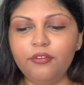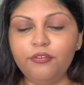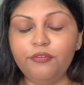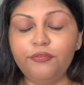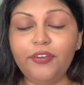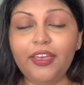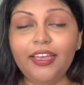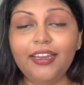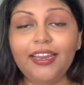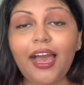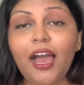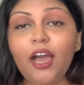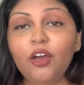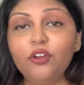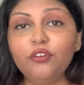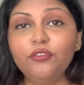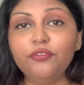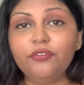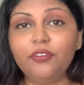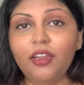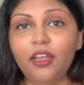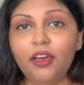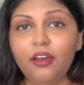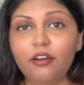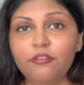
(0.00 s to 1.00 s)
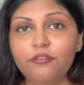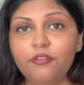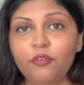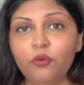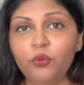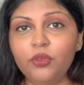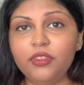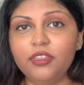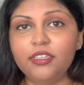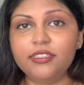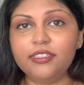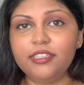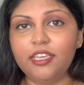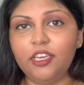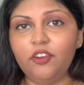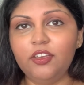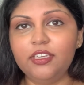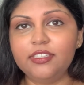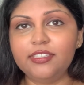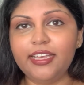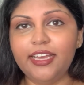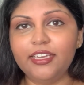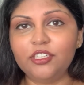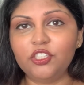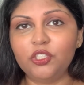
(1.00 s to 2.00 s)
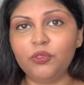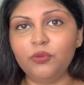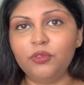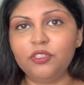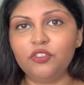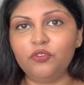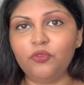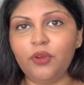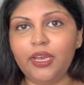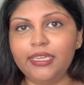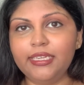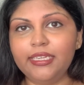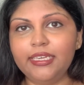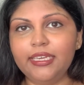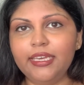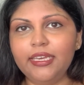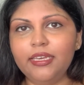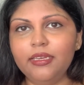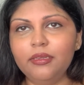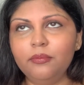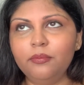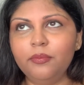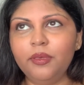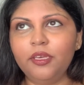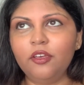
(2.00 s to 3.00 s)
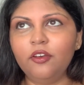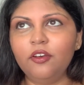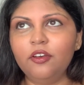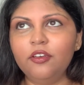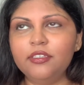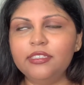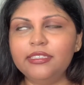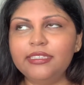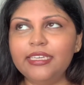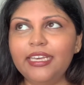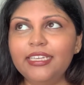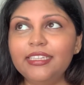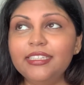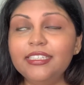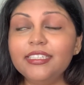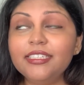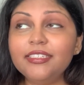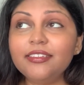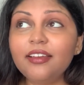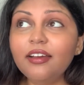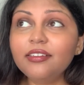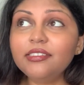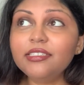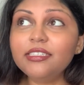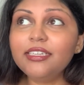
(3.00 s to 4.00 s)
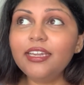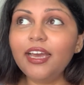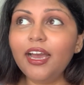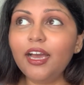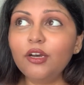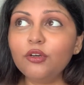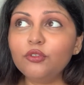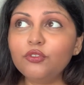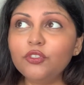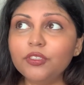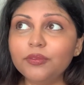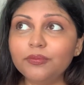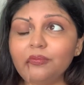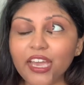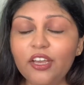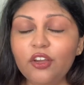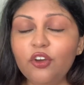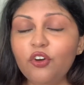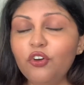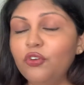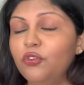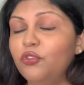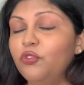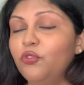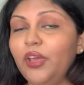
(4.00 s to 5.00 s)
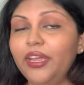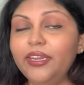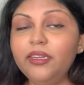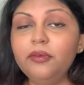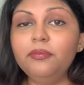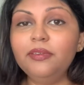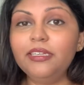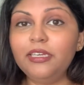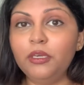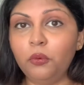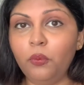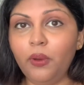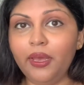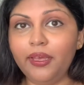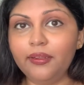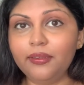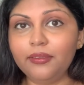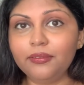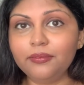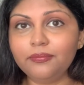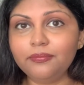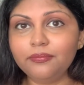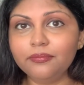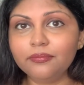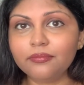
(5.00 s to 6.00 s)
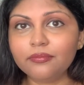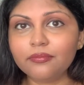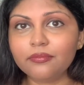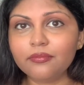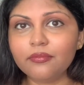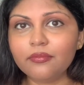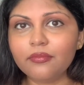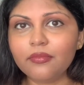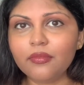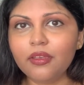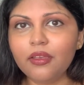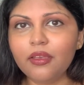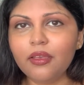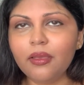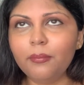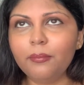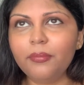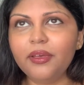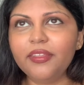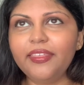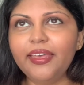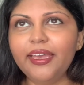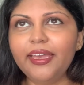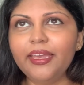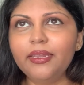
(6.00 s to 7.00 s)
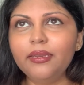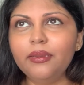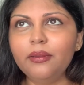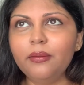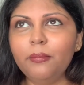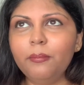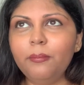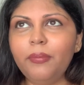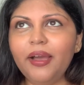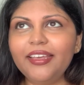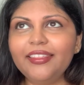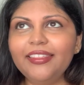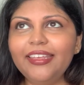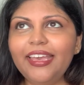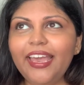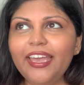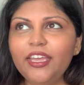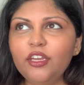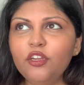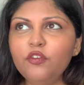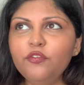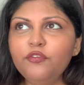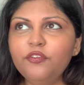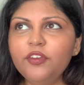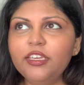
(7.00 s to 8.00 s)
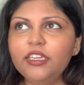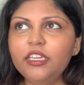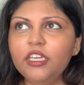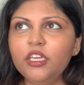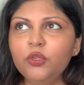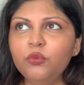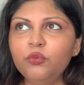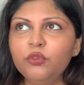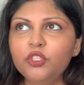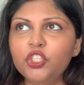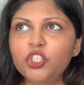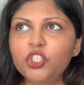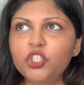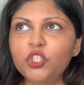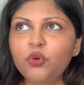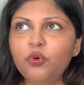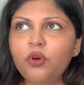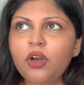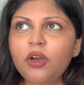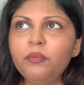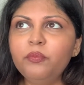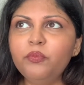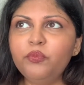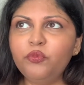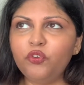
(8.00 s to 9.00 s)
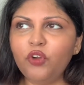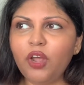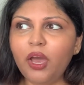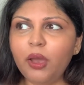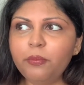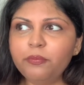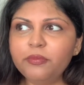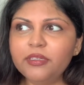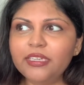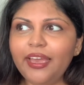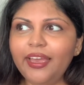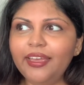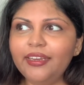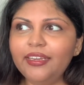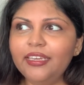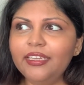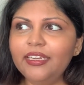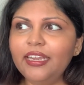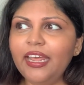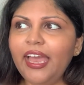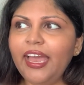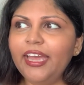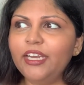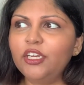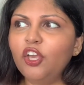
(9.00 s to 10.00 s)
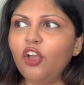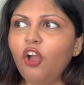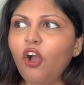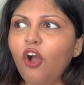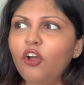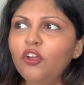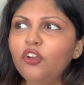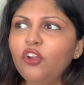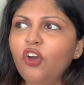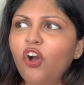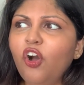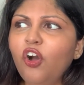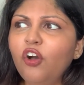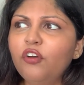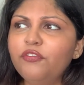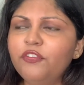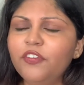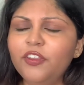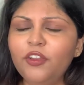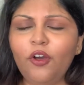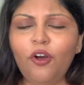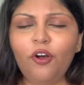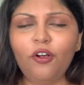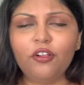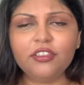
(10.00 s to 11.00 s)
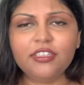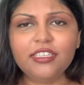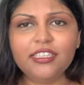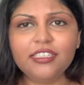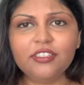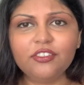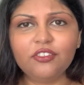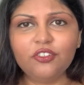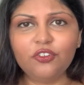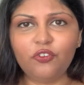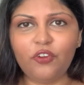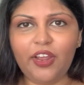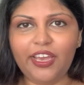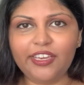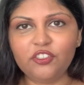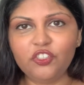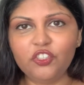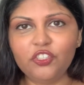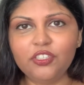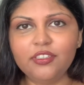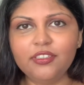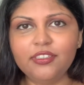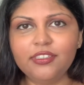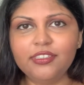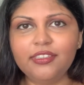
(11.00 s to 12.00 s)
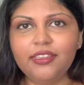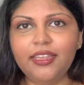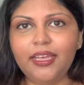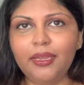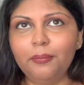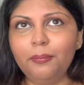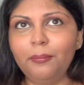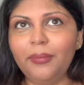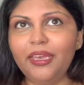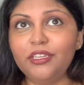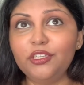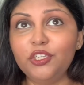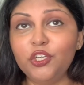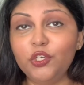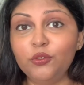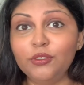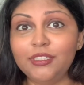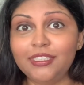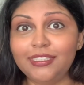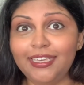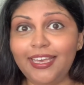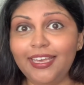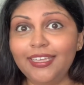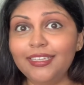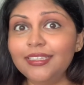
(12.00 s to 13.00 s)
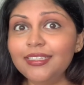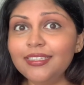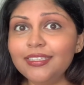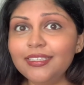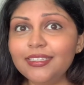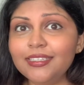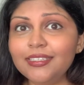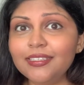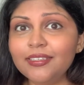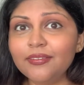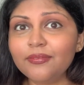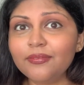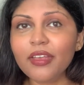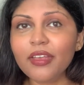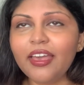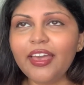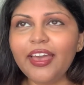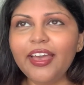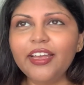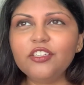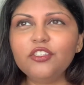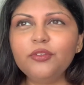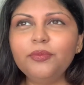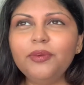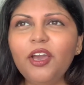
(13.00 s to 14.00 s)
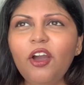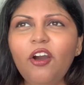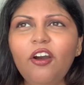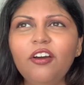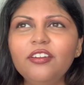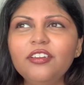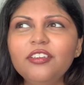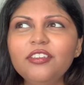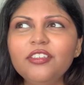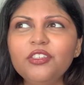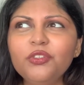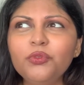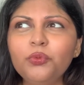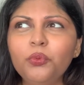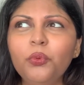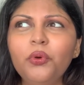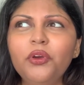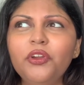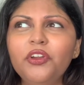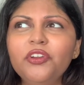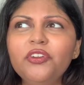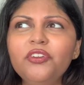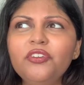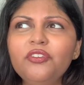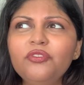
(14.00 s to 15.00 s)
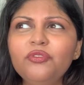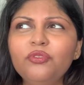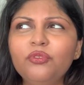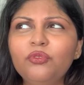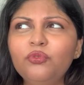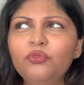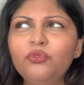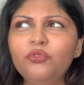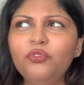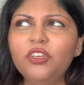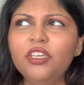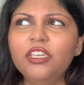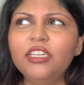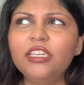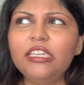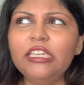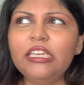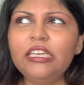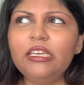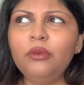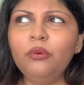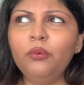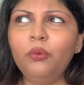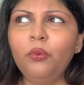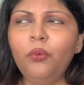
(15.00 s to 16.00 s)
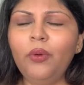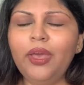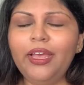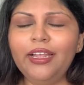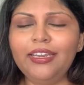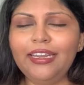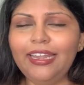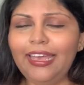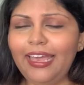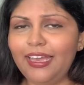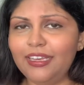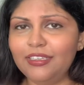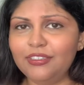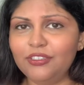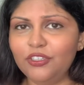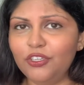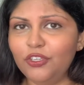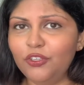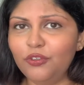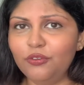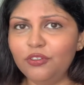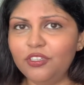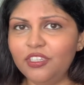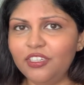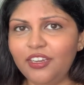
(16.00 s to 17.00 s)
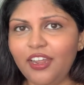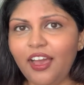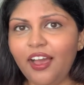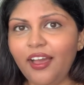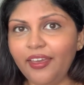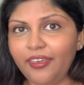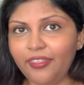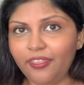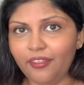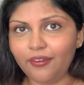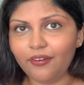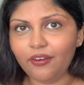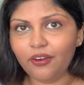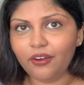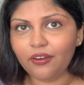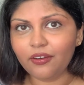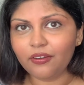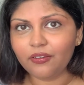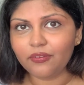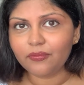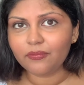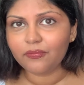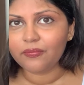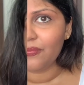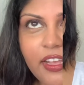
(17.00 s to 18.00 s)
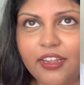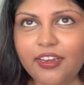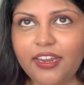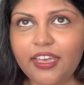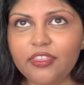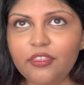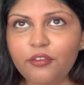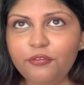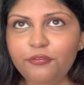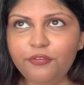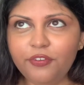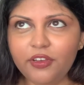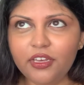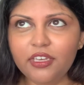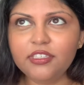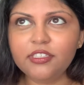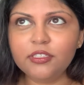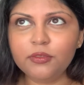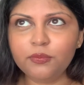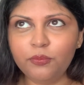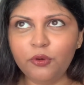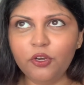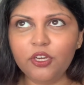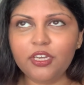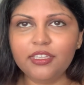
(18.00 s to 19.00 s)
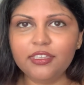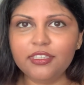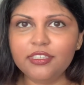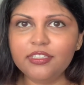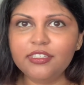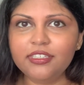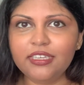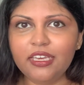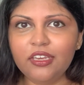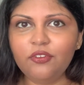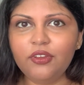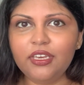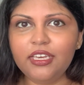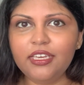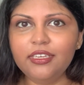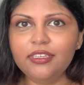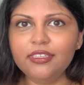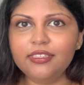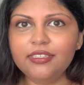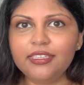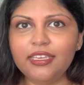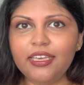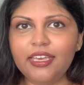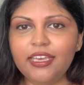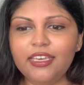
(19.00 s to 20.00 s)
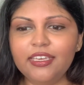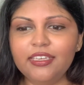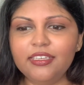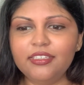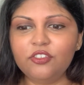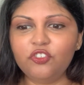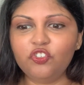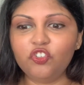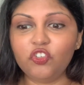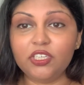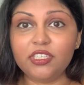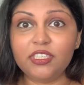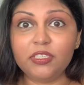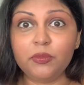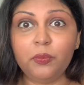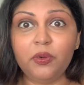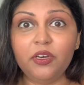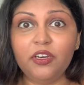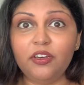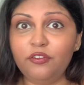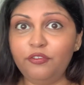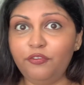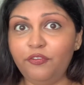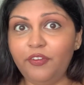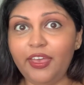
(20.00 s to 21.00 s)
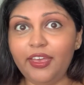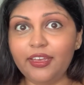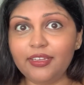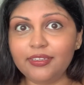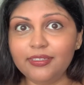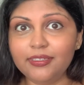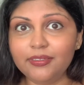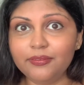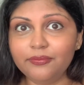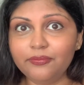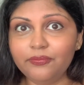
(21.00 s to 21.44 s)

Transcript: fell out of love with the series as she was writing it, because it started out incredibly well. But then by the end of it, it was so abrupt and it had gone off in all these directions that made no sense. And to be honest, weren't really well executed either. Like, the first book in the series is just perfect.